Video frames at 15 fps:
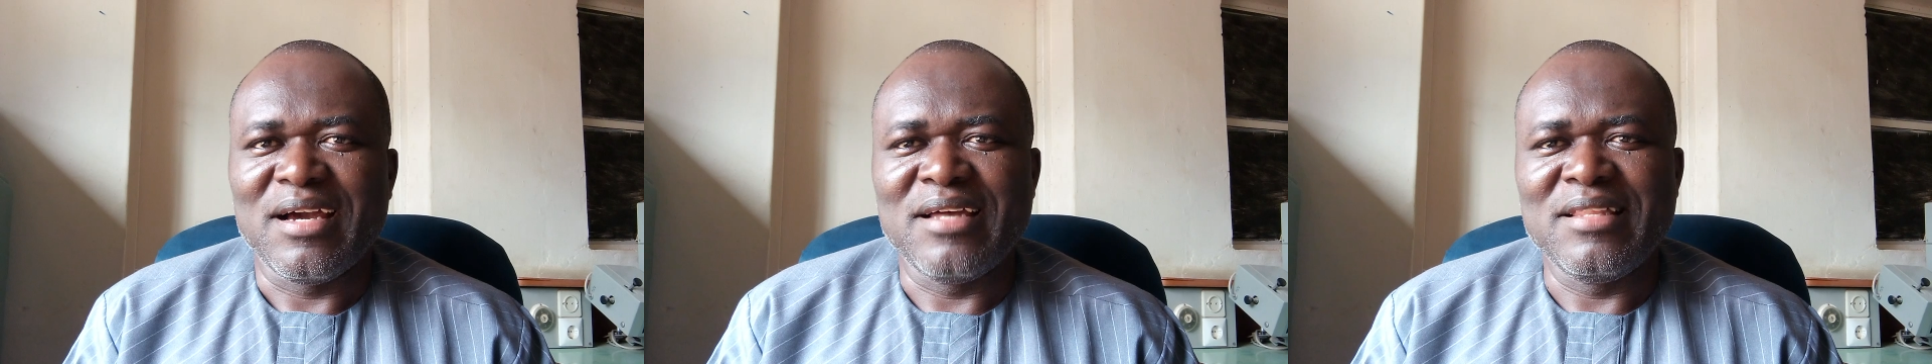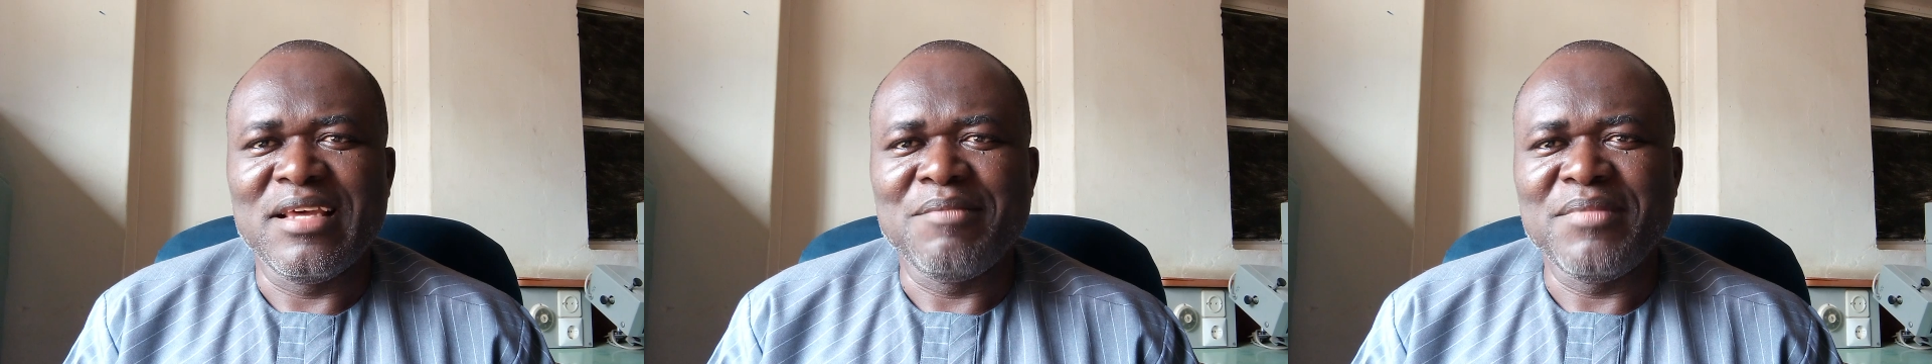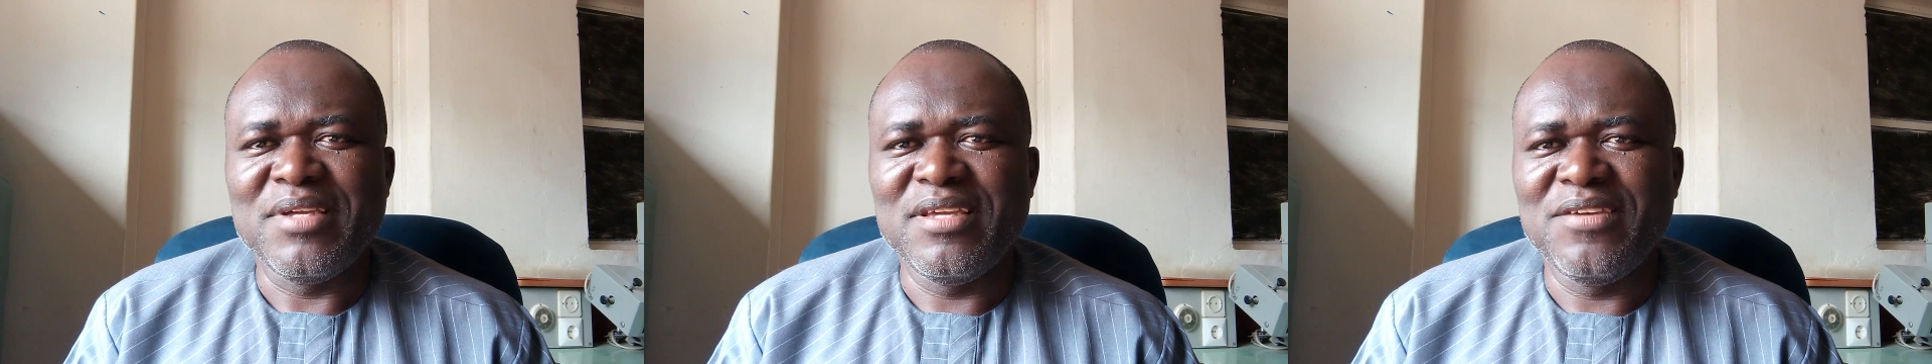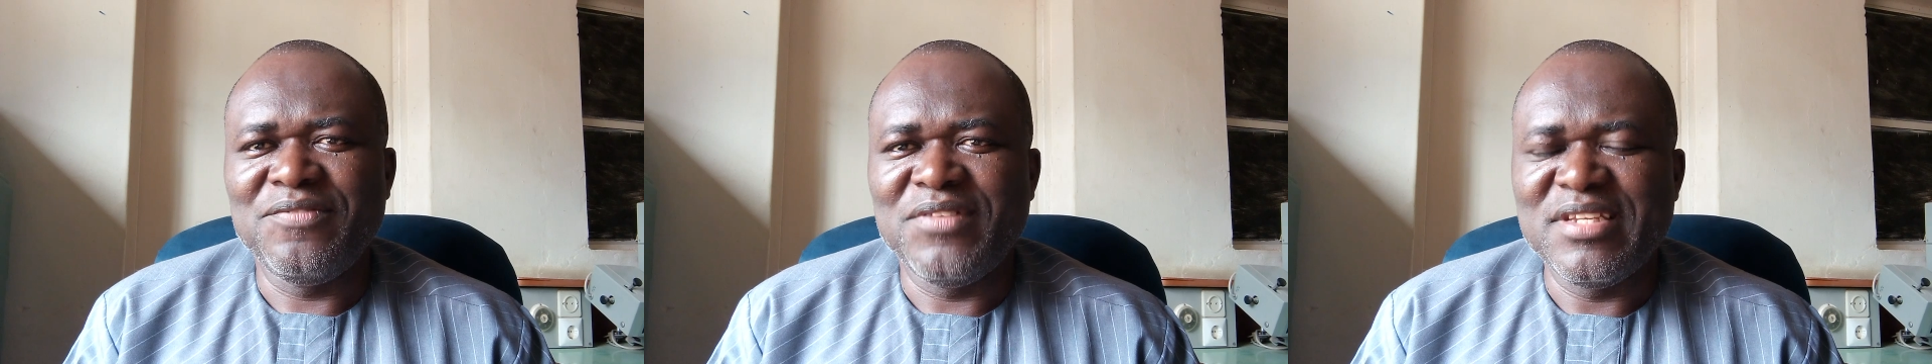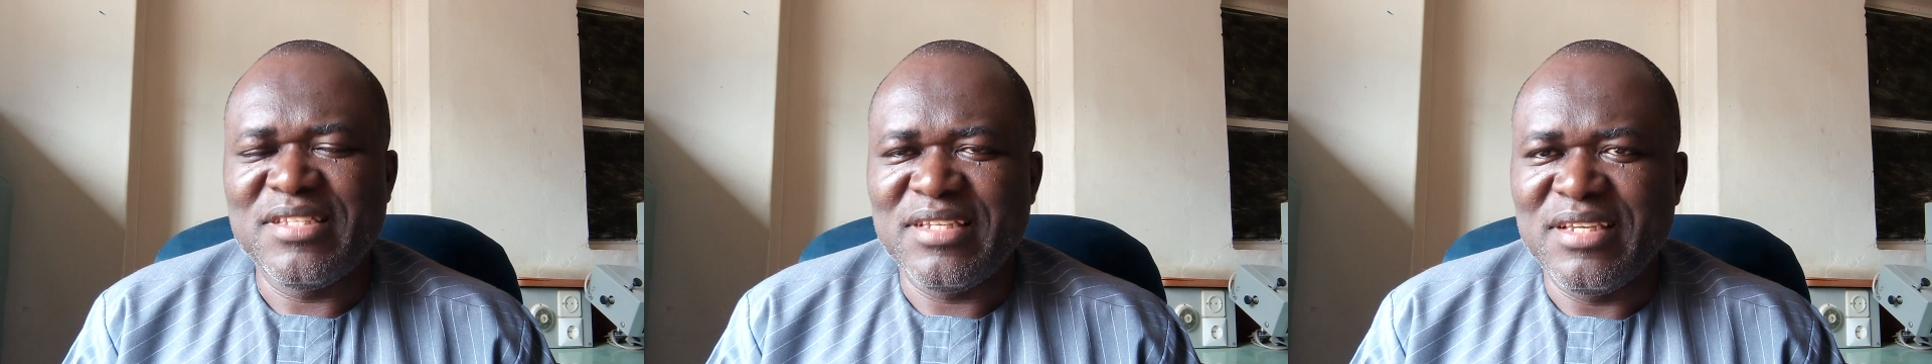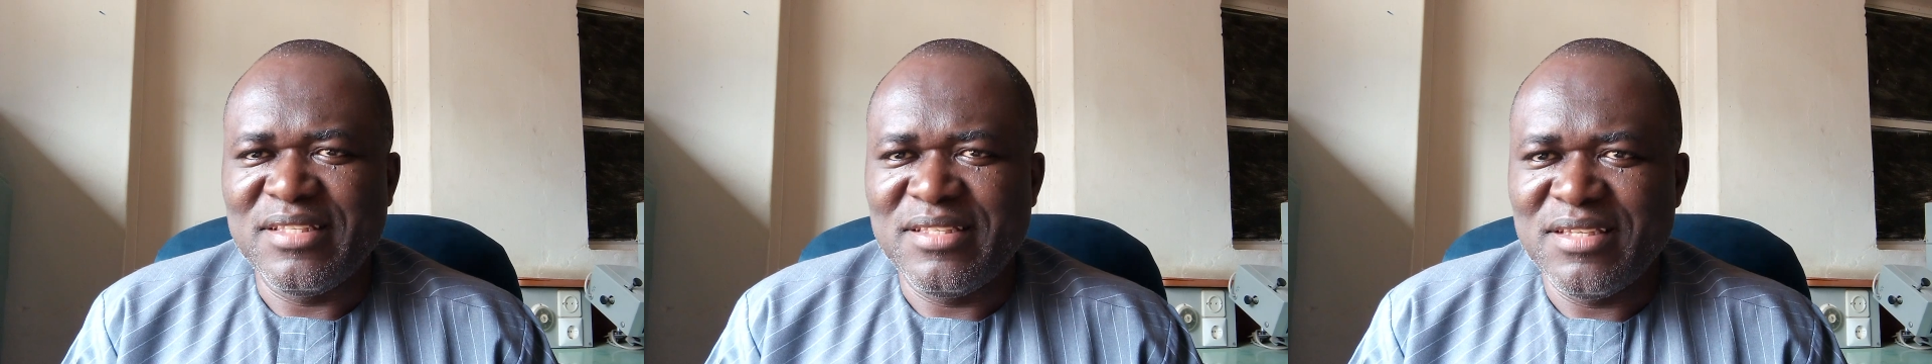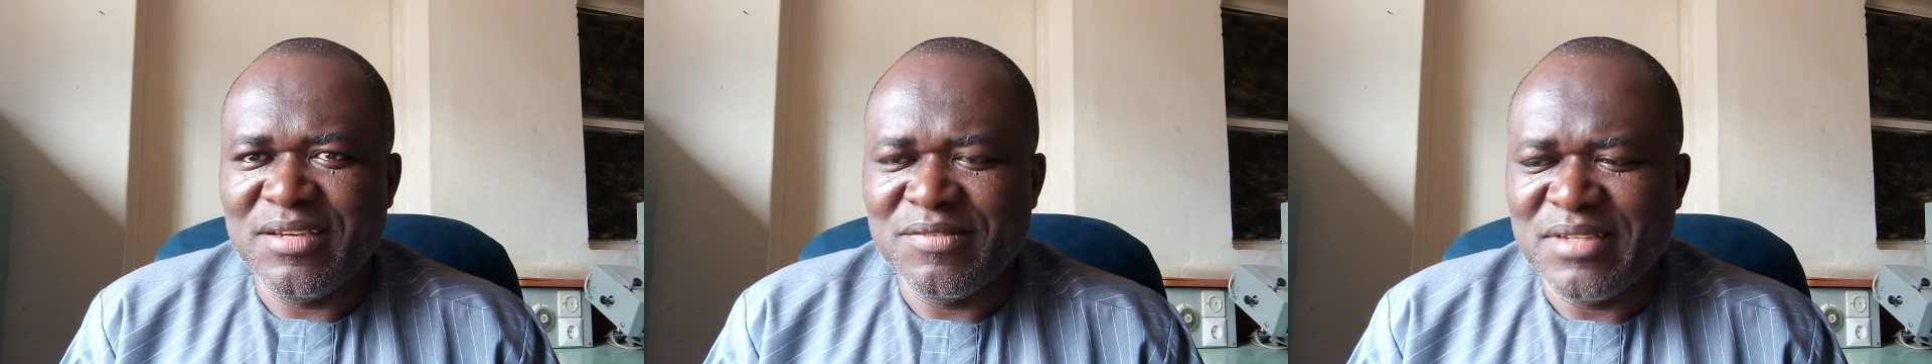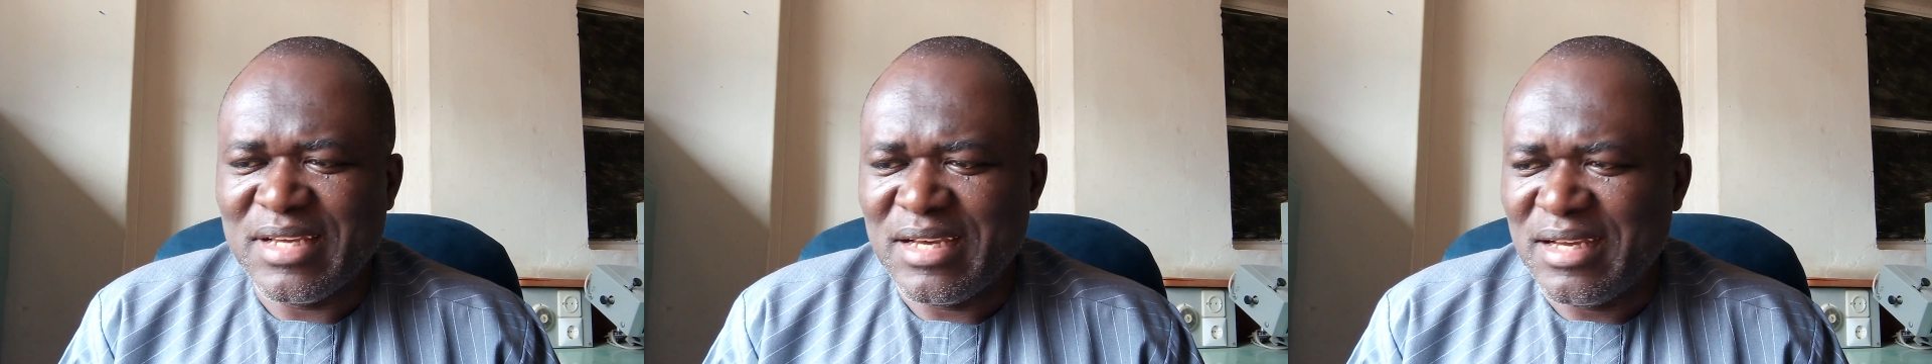And if these
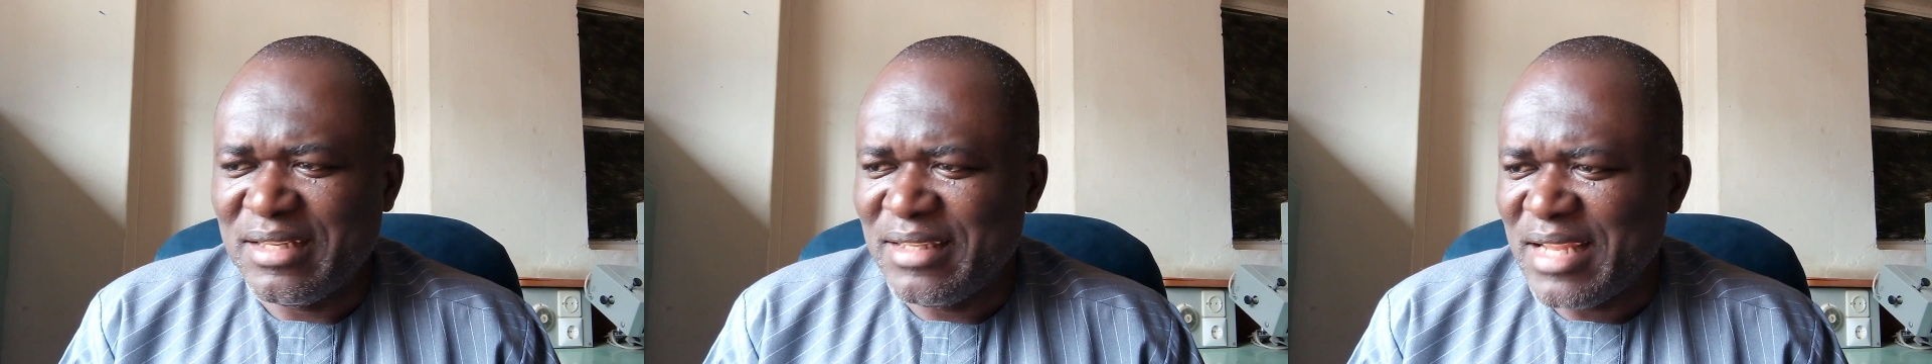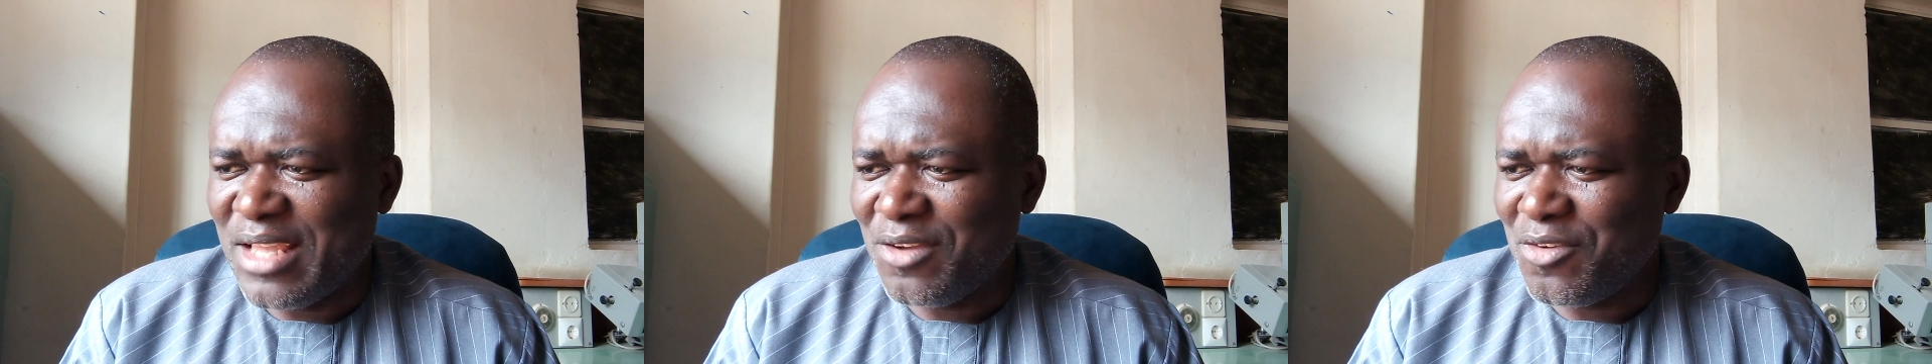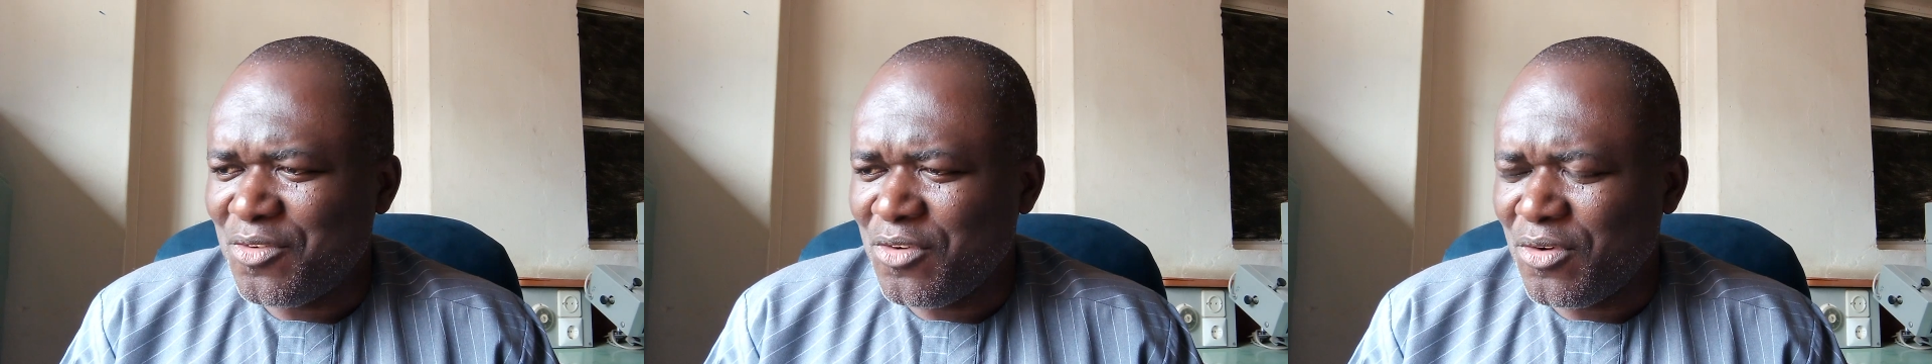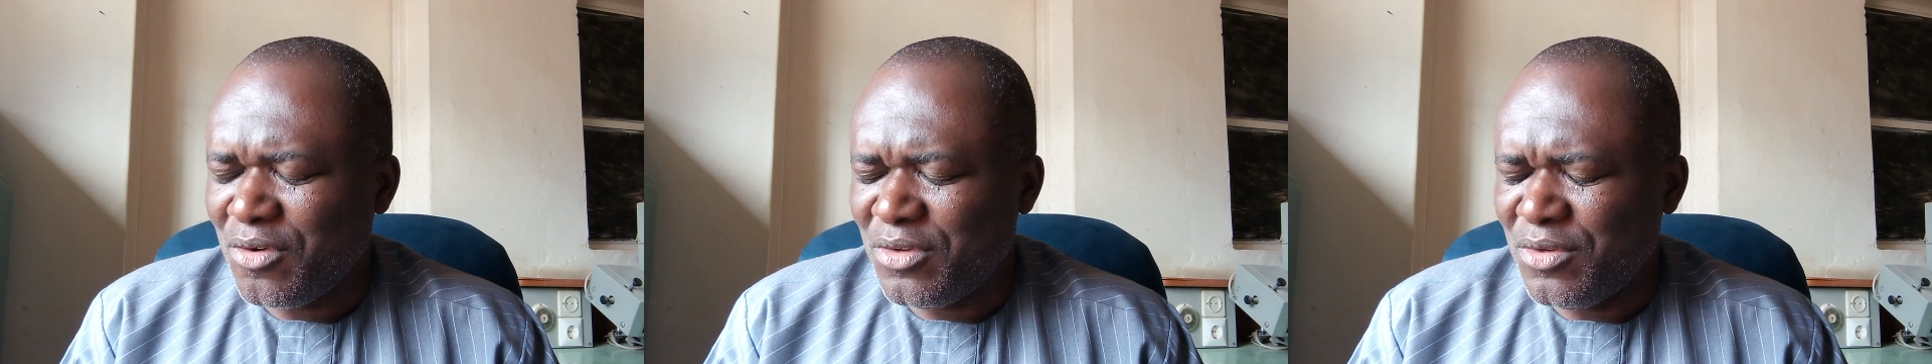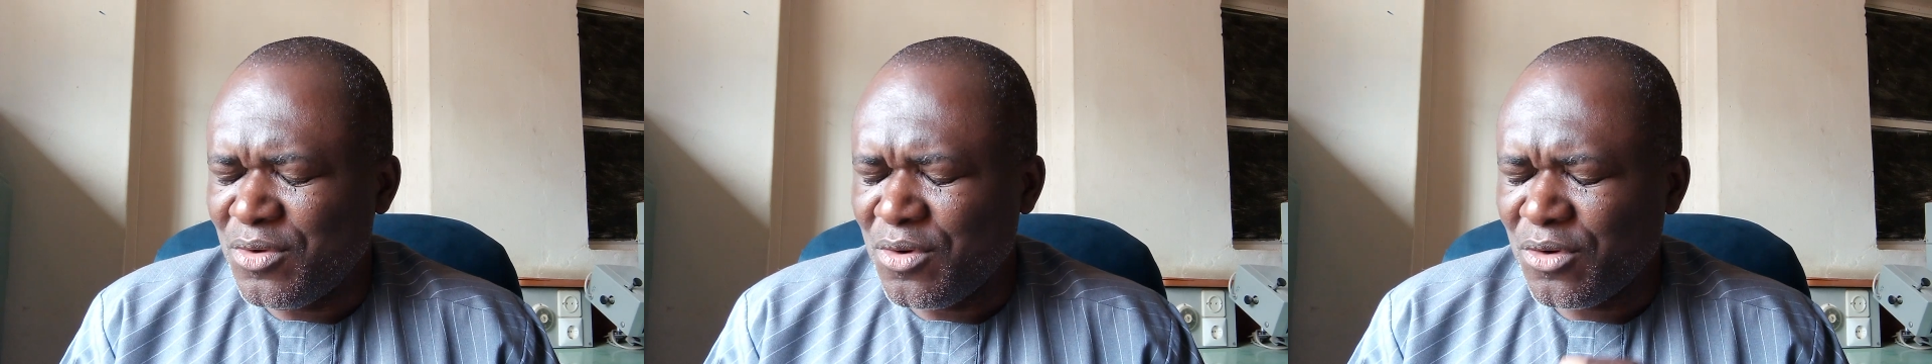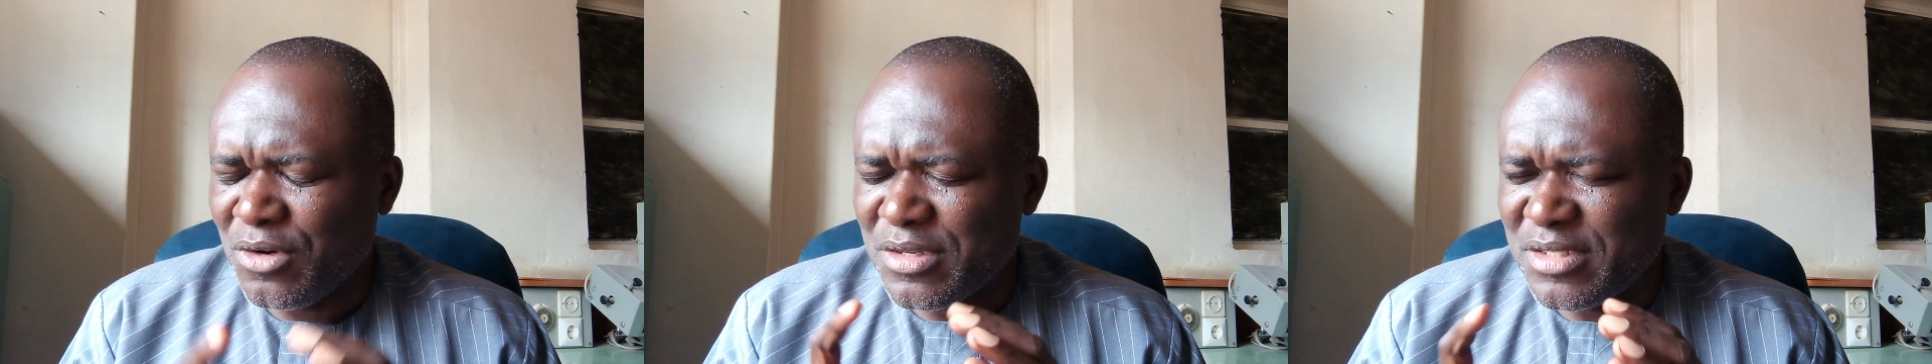ETFs are over